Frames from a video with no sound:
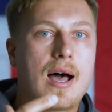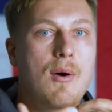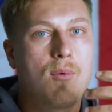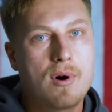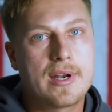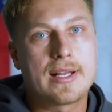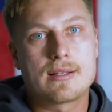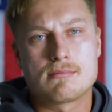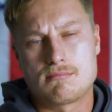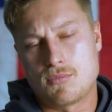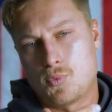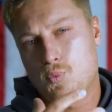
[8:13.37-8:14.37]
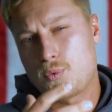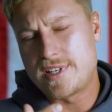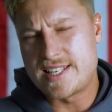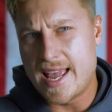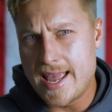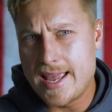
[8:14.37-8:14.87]
I want to
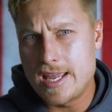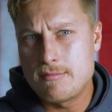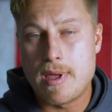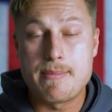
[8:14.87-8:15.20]
retain,